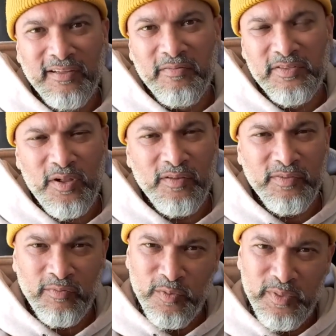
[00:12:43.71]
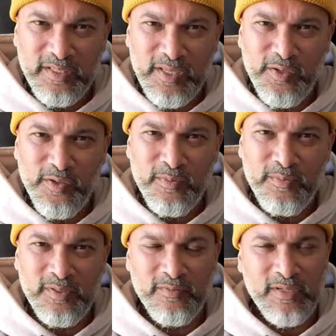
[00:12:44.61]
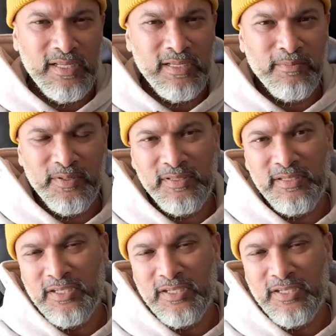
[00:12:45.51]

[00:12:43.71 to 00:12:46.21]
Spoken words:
solving Rubik's Cubes, reading Percy